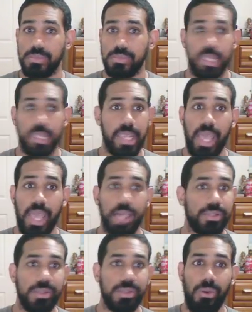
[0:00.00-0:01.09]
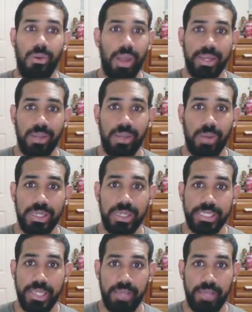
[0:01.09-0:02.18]
he has no idea where
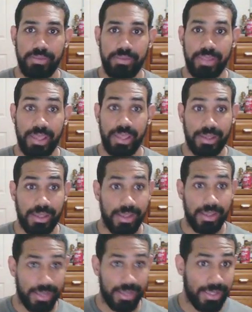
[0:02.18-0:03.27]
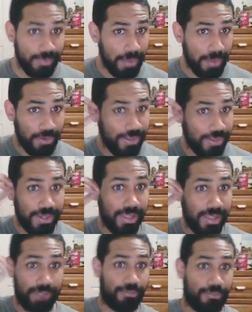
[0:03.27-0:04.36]
she lives. Like, his memories are
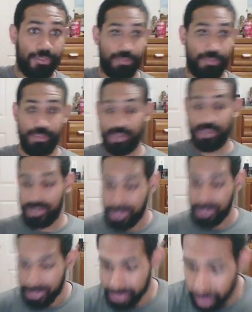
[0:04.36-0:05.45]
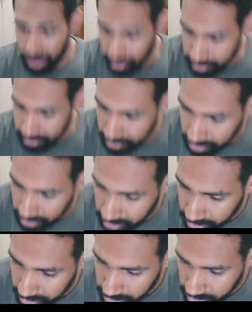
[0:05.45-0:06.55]
like, poof, gone.
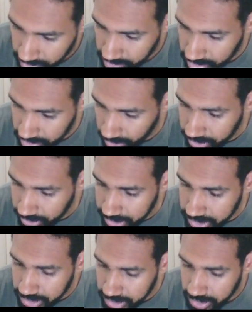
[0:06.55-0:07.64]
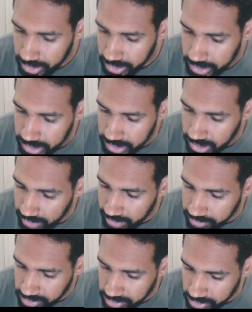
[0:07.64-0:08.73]
So he
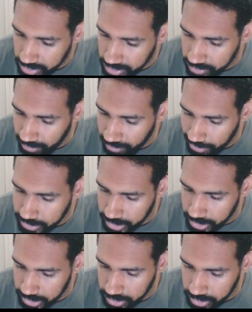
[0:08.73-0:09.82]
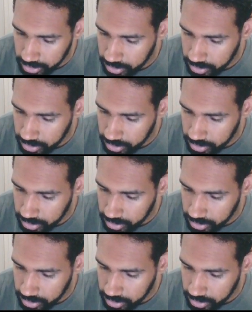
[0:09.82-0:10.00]
lives in Rat City,